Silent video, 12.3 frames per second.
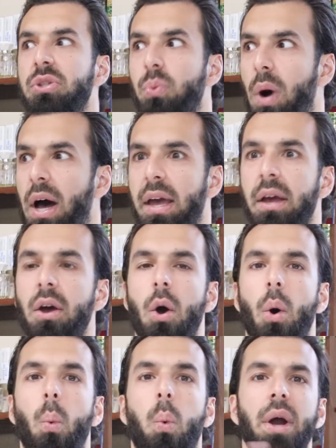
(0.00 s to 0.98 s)
is why?
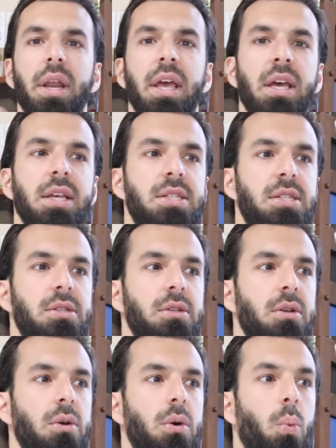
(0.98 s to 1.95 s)
What is
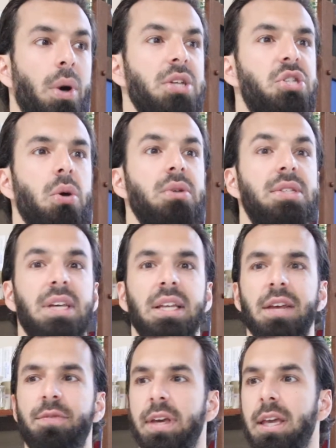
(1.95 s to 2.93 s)
so
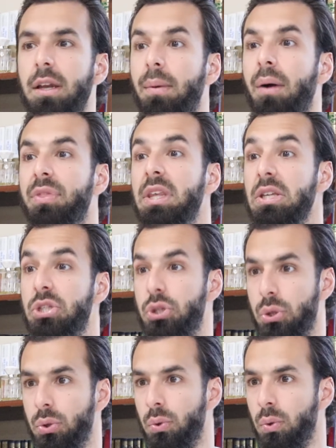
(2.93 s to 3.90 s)
significant about these
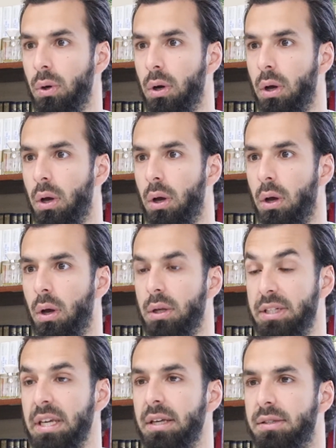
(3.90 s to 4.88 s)
two
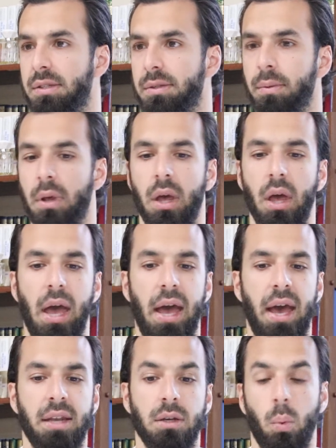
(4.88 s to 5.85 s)
deeds?
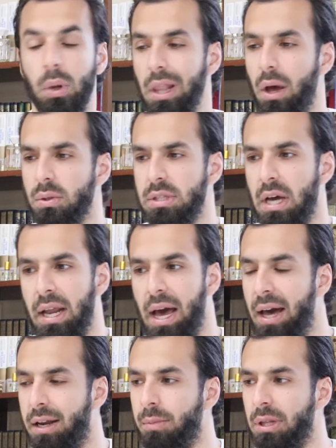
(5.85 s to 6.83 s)
And wallahu ta'ala
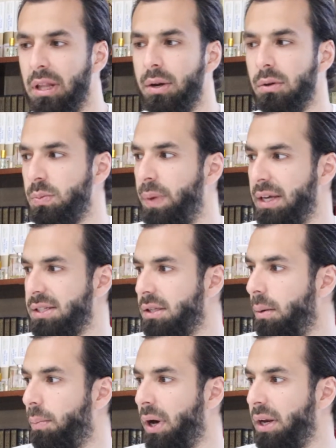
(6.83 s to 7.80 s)
a'lam, Allah knows
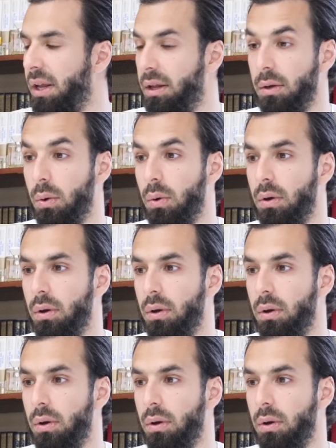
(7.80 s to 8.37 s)
best, but